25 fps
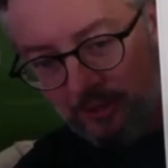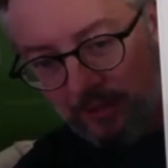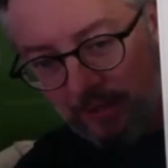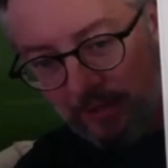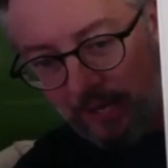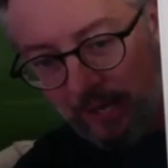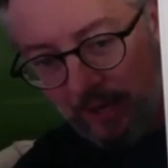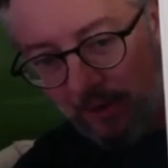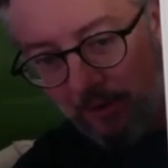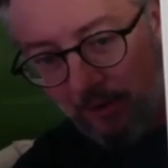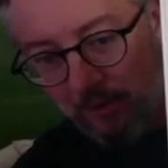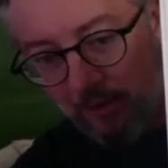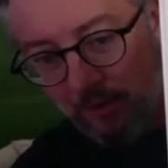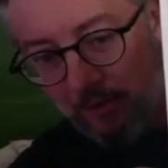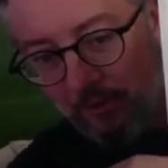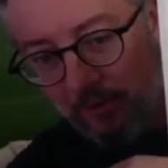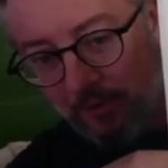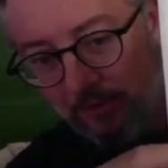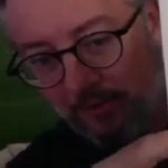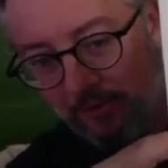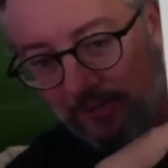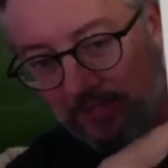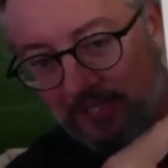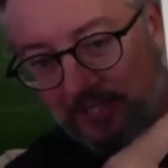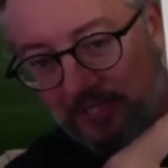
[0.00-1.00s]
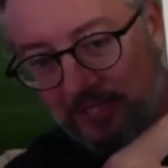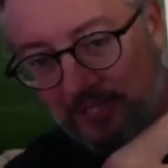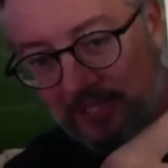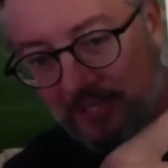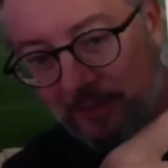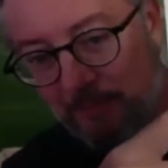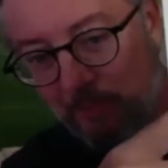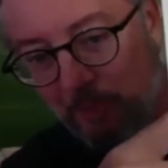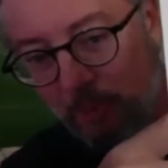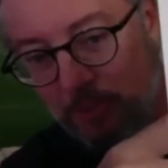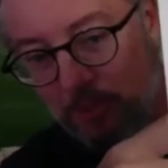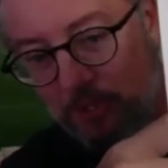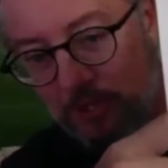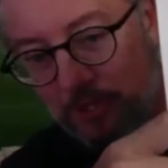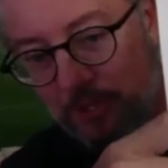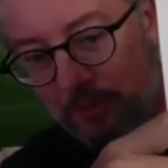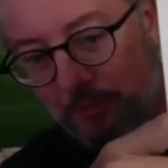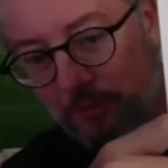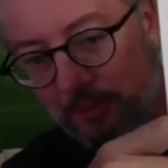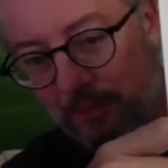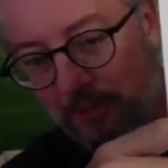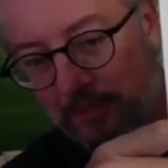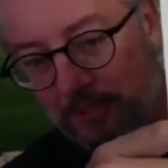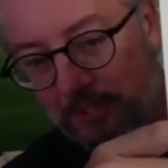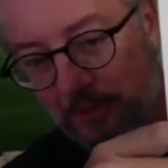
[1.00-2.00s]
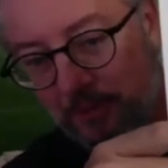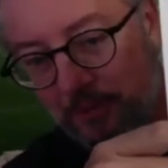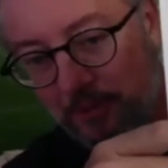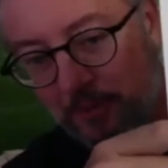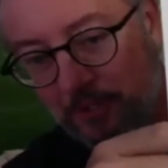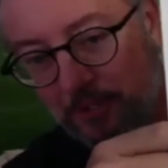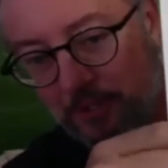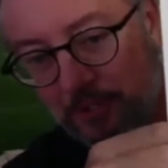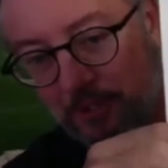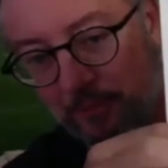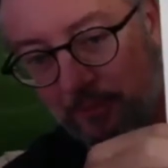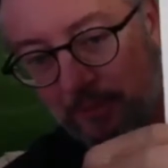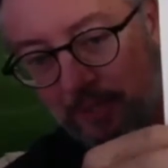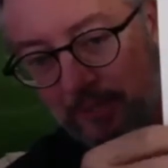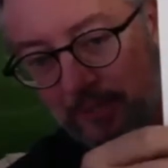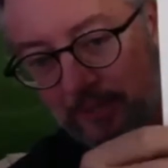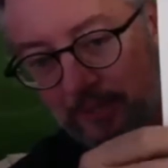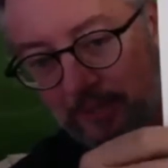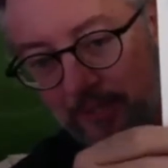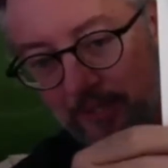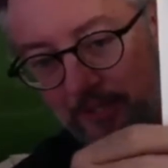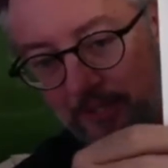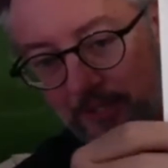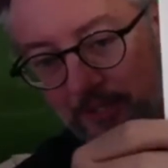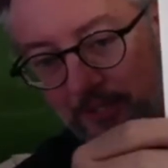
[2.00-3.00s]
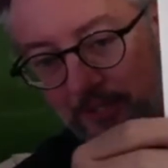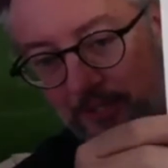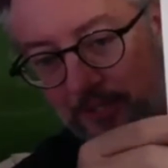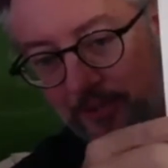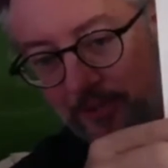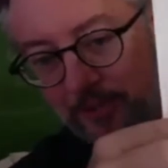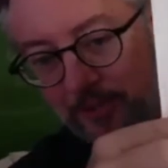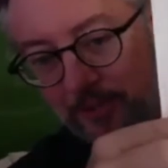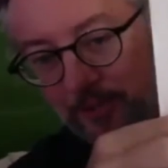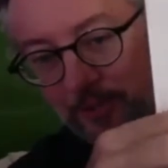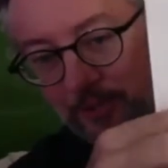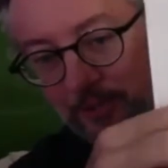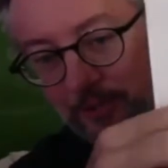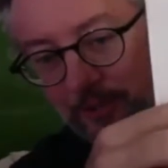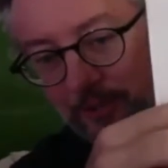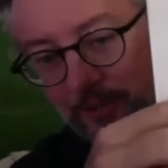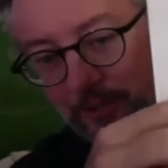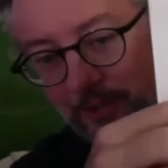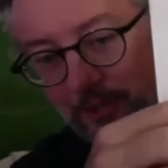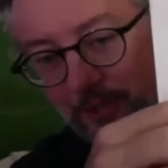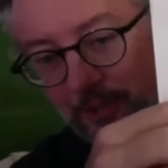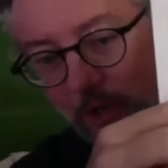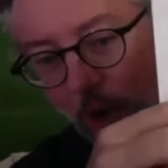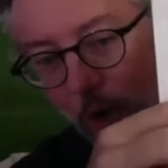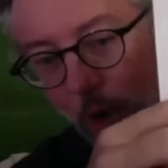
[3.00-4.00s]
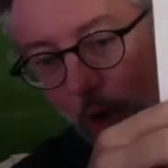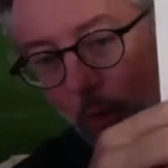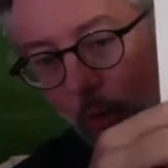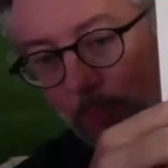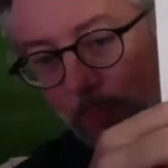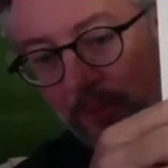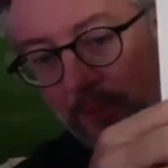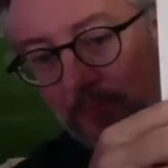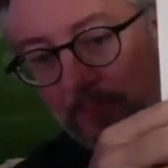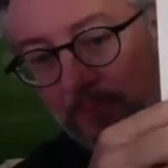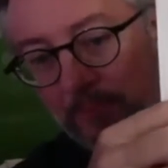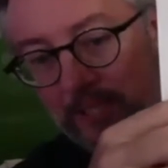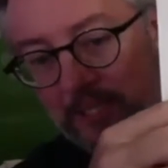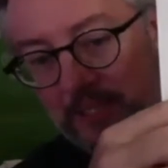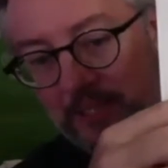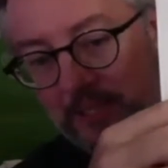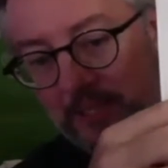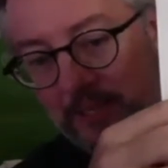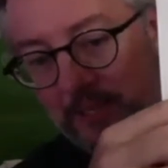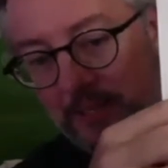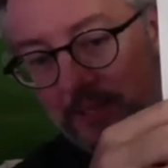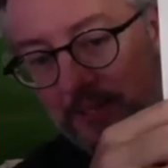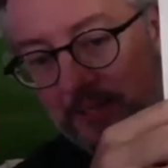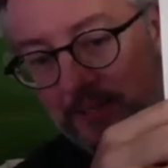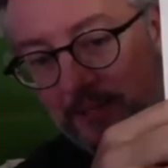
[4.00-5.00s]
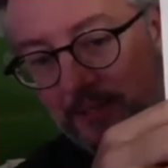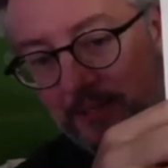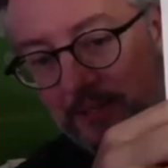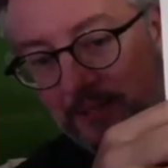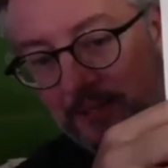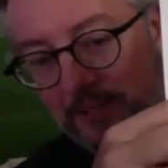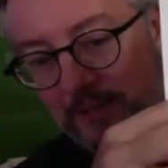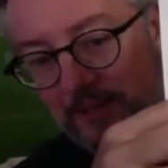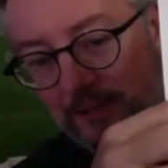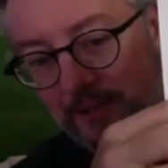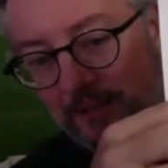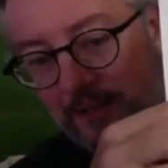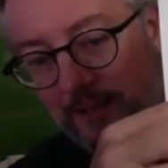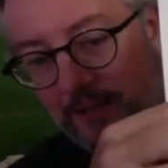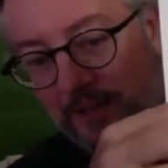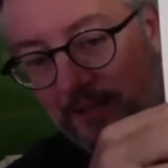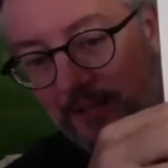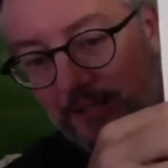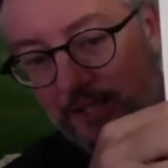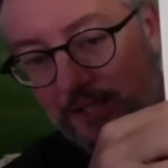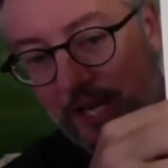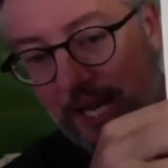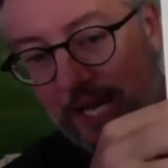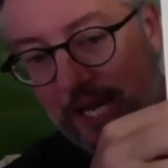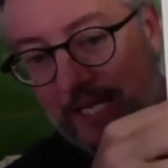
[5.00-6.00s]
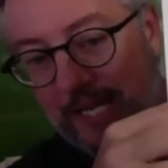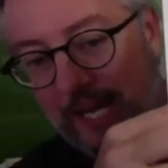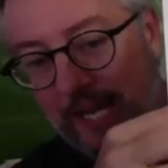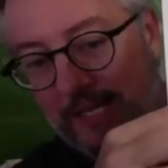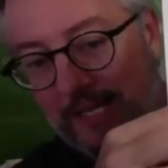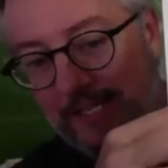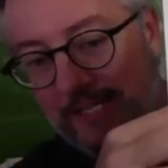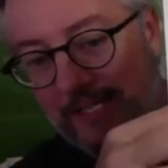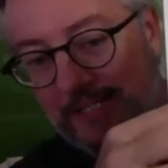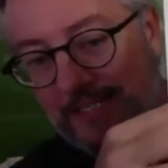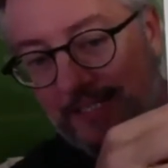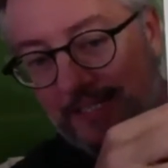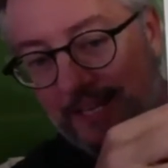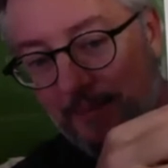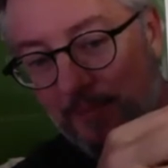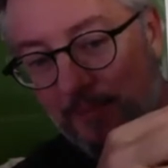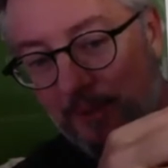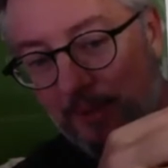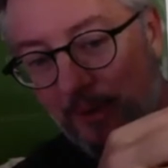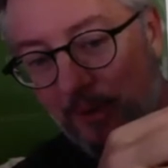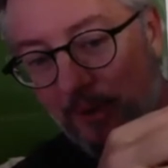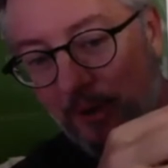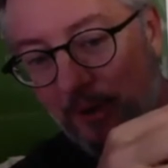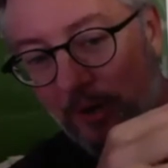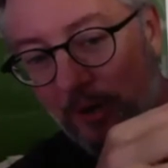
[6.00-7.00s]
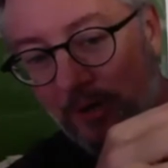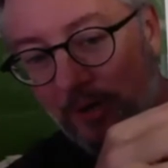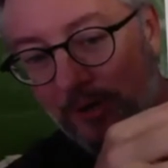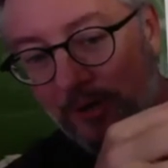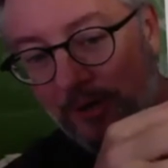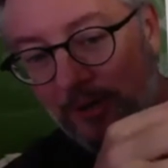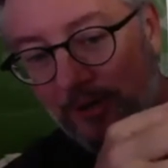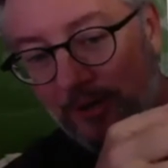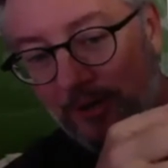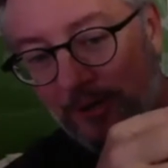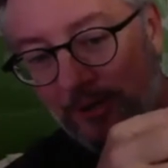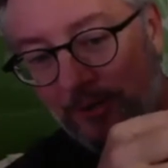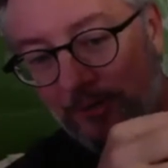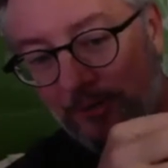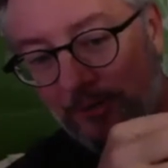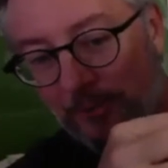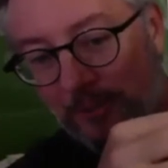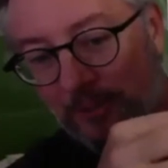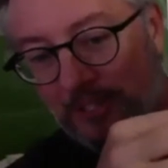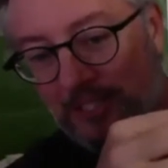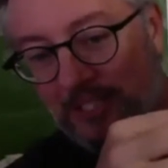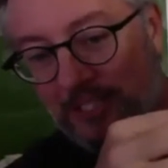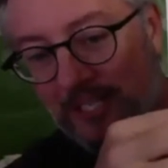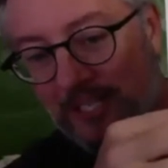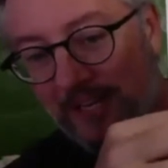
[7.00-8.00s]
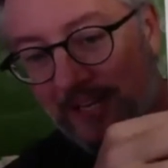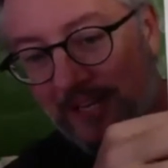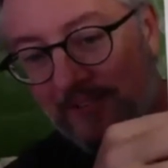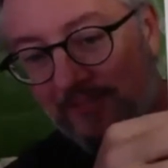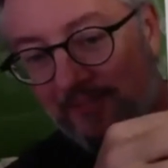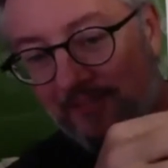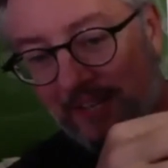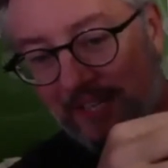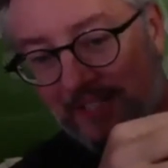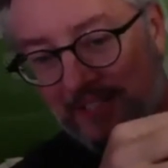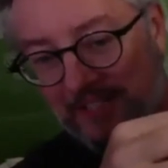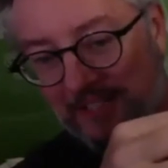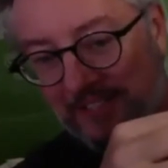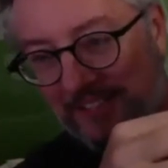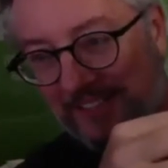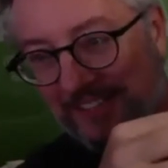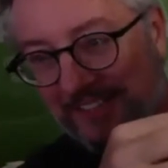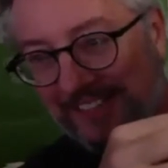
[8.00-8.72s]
Now, this is the portion of the page I want you to pay attention to open business, JKD seminar, real estate investing.